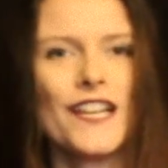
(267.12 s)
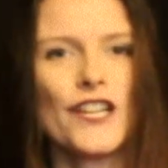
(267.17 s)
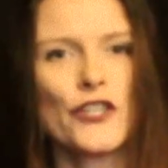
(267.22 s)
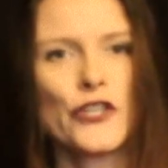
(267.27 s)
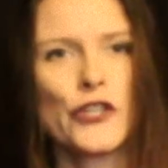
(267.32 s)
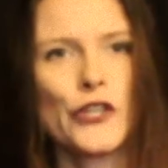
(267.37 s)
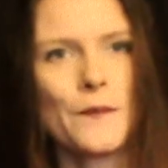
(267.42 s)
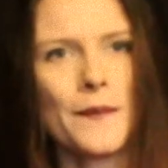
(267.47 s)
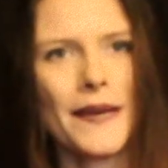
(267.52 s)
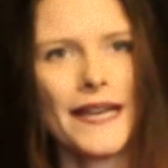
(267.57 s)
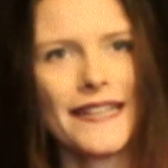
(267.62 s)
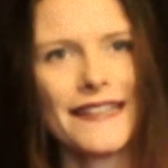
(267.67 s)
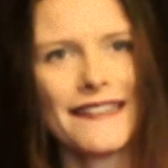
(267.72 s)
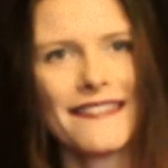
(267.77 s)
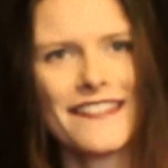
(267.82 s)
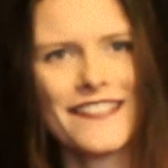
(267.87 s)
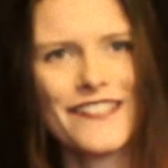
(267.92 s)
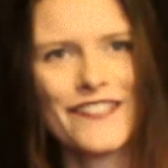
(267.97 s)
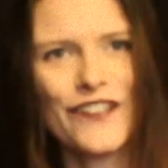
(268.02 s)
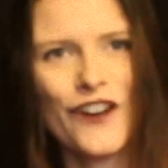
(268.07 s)
To make
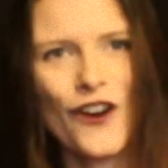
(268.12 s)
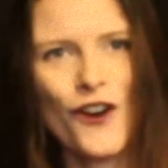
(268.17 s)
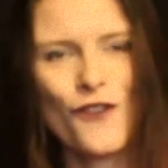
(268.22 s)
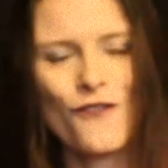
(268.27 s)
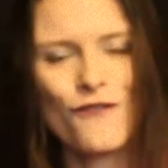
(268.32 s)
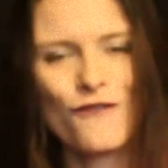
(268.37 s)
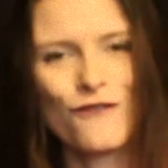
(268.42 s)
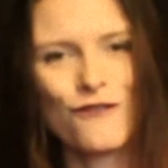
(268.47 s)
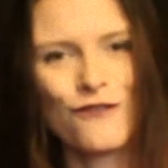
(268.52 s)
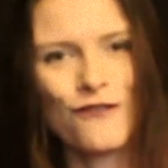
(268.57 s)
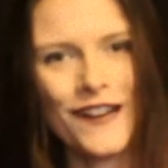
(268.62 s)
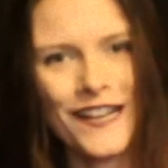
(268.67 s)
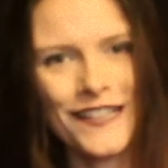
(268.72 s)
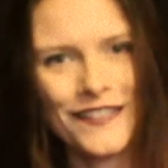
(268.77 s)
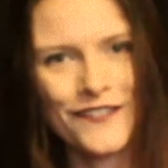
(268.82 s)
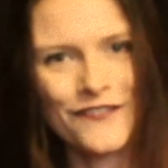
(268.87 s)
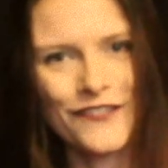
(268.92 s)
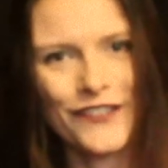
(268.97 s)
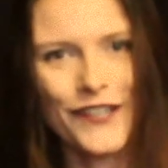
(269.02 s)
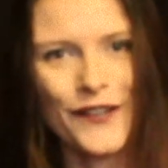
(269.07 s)
this goal
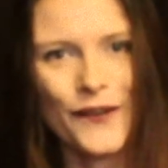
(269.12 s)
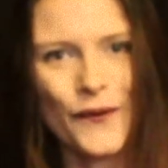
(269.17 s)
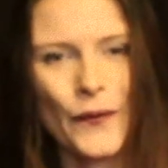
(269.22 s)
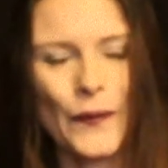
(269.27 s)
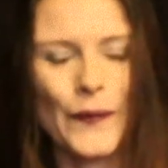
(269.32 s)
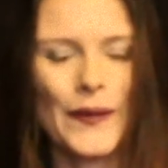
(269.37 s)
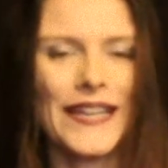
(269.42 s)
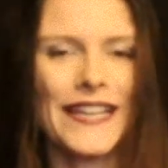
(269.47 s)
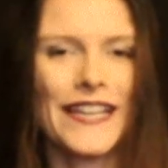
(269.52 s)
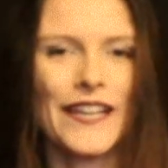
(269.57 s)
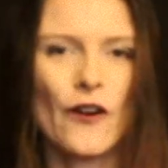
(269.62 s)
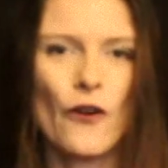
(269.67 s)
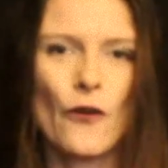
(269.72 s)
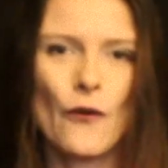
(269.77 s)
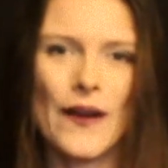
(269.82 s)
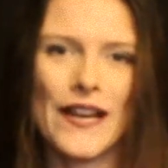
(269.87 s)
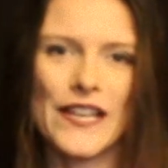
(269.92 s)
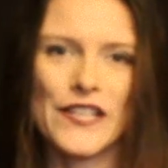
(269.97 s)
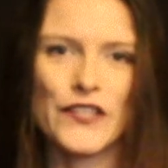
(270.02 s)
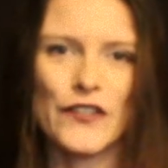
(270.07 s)
relevant, we
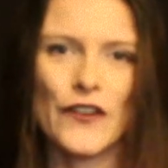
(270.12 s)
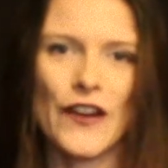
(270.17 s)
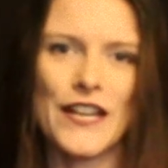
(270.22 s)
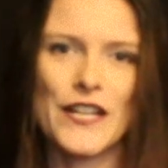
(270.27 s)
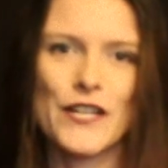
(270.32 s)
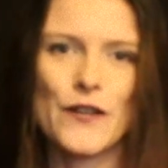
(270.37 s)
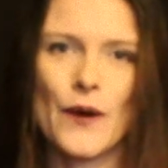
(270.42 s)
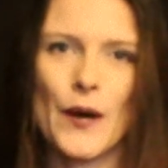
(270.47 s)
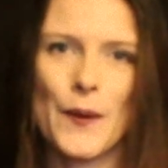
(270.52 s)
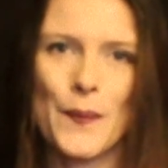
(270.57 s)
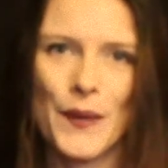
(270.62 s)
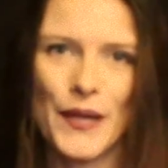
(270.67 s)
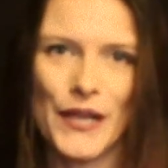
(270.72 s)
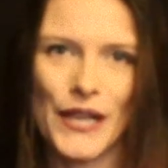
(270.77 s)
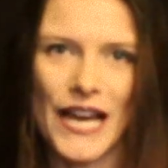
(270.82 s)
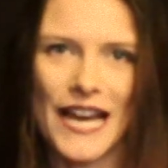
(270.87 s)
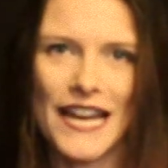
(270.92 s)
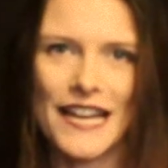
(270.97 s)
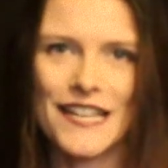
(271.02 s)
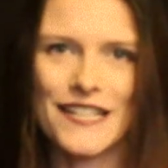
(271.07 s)
always try to
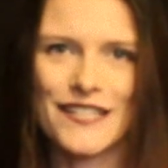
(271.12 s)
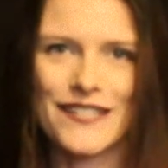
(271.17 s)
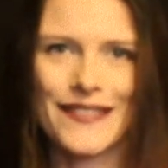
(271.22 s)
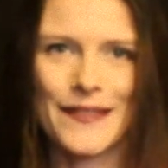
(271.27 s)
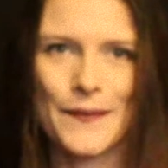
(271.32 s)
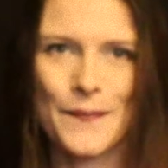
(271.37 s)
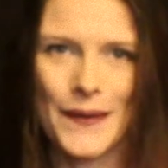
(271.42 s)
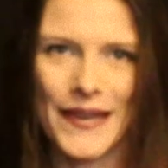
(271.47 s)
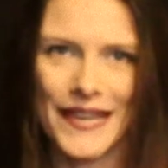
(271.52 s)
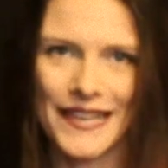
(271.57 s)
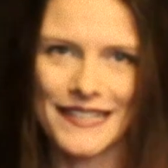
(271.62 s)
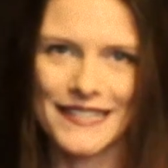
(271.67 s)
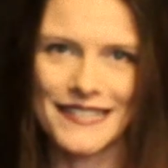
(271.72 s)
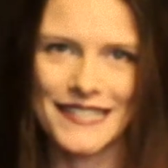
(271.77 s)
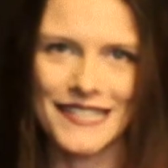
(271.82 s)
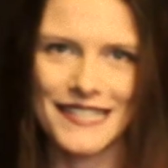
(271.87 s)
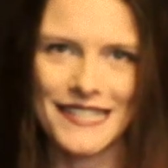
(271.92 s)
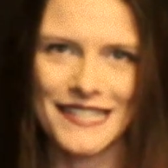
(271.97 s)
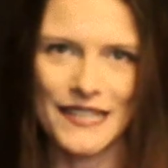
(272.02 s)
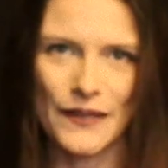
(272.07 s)
apply it to the
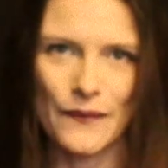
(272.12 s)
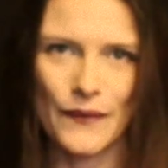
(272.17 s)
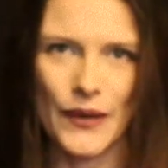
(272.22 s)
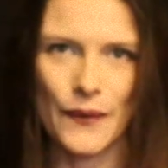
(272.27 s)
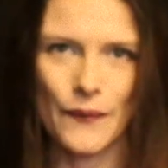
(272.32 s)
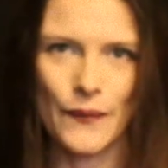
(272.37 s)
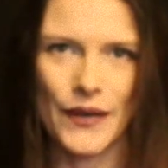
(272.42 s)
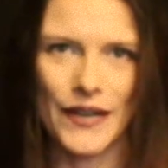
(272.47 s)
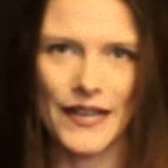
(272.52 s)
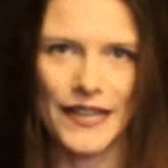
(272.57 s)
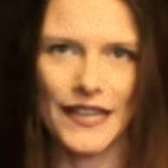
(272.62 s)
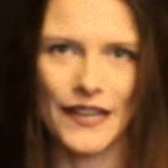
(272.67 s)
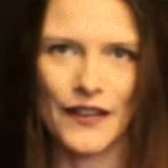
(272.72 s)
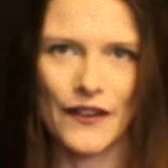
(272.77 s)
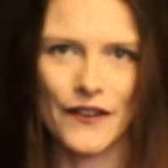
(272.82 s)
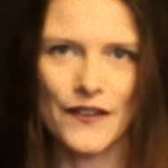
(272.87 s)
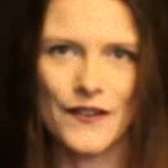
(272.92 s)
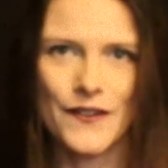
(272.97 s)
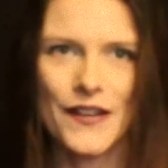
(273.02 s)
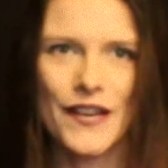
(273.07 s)
pieces that we're working
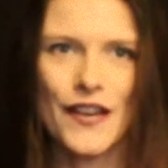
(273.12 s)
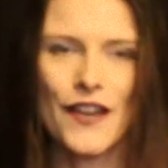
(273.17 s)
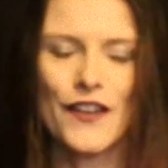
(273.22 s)
on.